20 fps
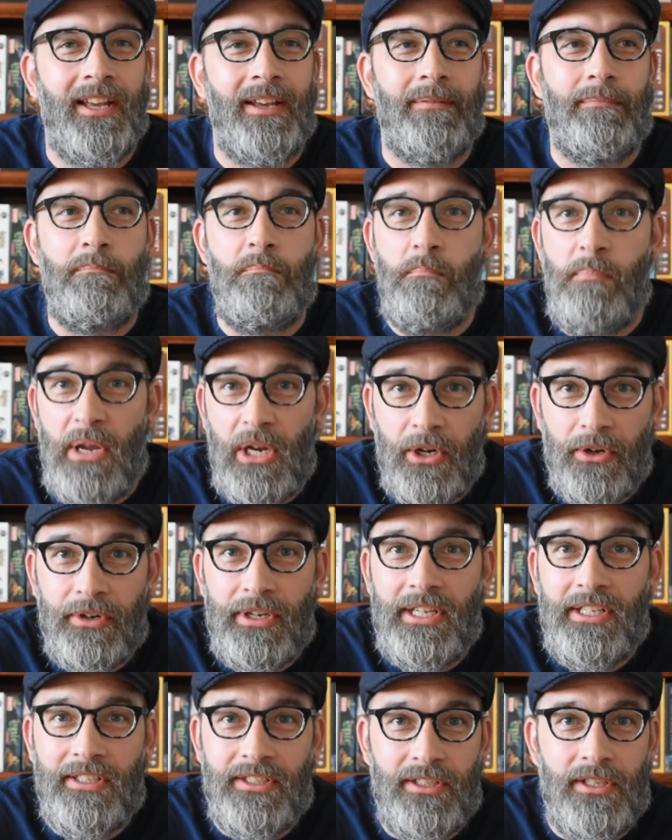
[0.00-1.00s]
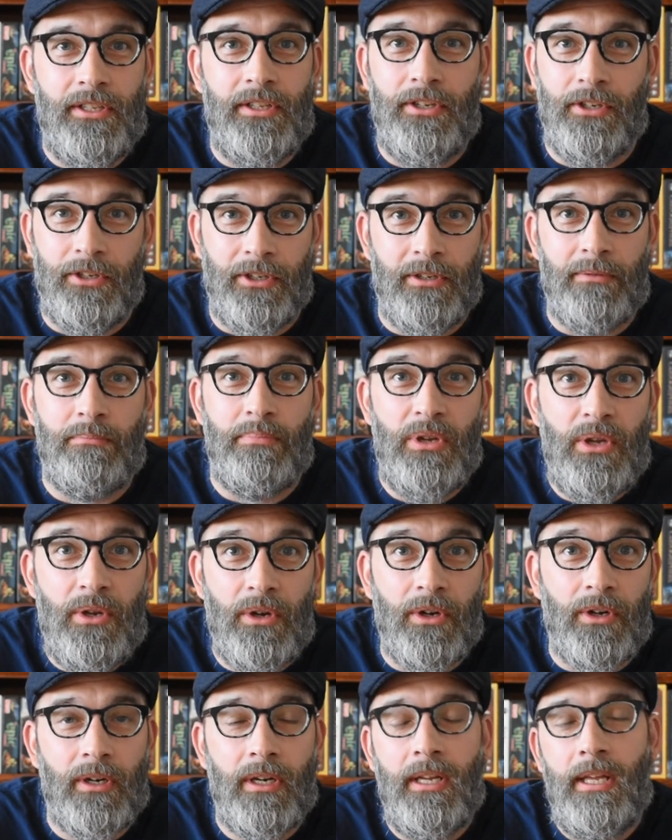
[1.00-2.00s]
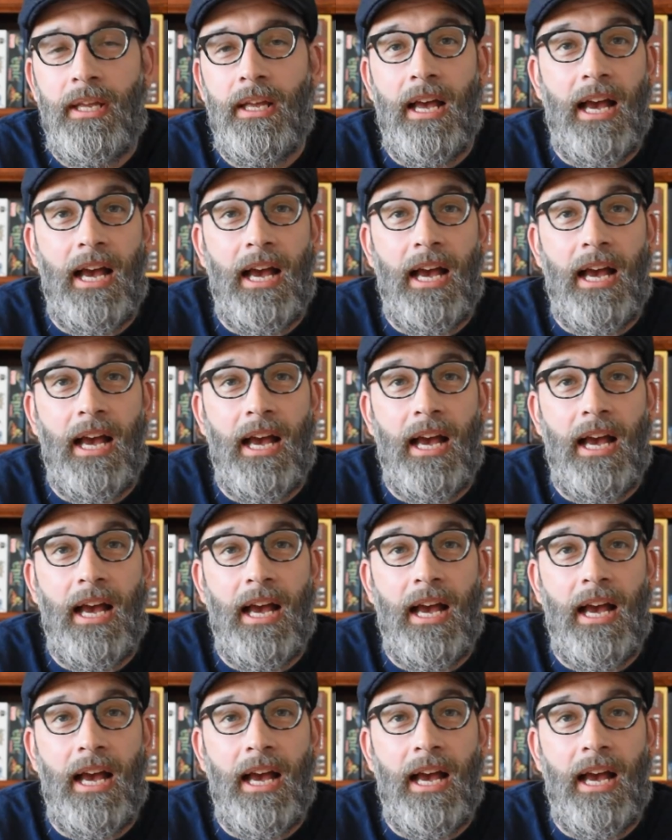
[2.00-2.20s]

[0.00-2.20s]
married to your computer.